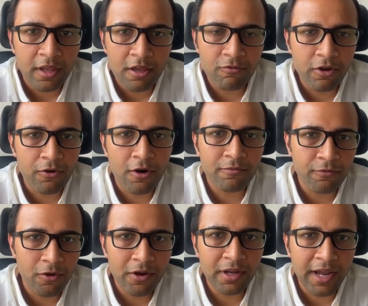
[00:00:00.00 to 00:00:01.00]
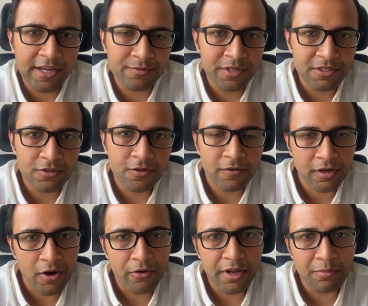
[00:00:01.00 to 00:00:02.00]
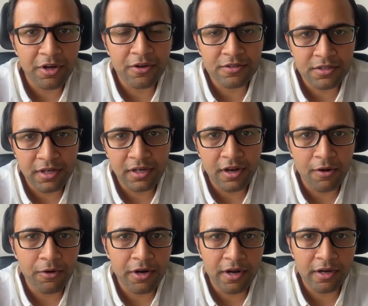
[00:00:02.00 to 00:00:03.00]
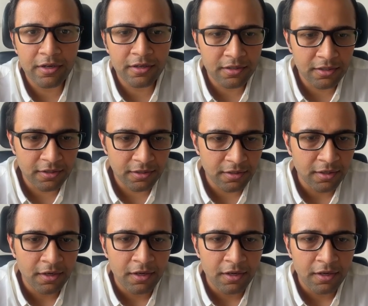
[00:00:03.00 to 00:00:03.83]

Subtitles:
If you're not following cash basis of accounting but you're still covered under the